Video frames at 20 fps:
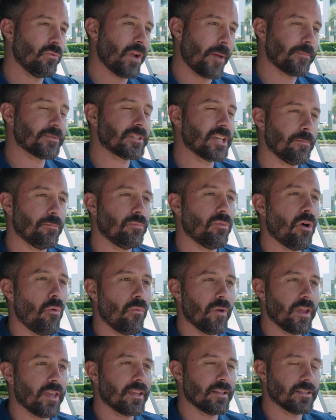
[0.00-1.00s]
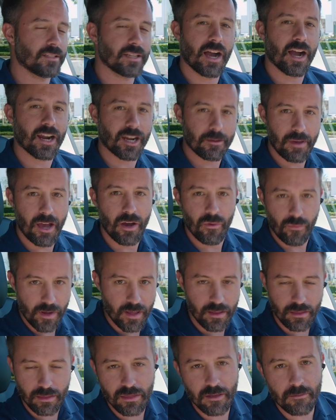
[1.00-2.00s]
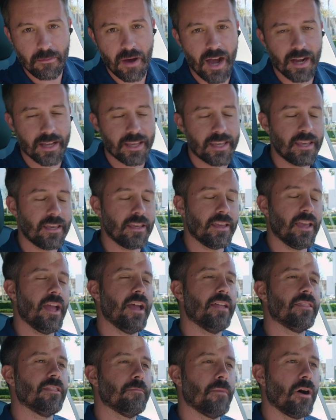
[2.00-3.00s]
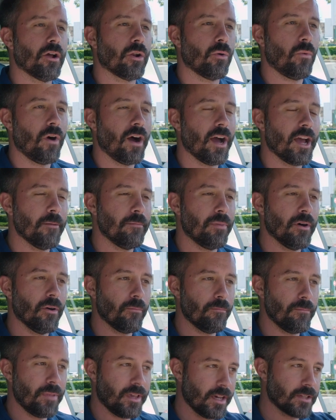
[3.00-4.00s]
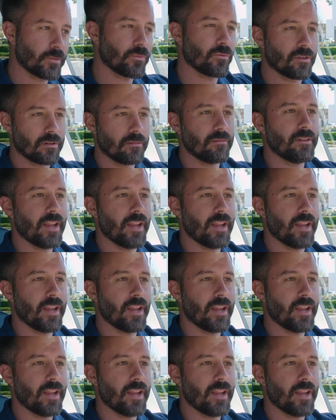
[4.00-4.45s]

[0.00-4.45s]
wraps up what we can talk about with the Mach-E and the Model Y, but because we're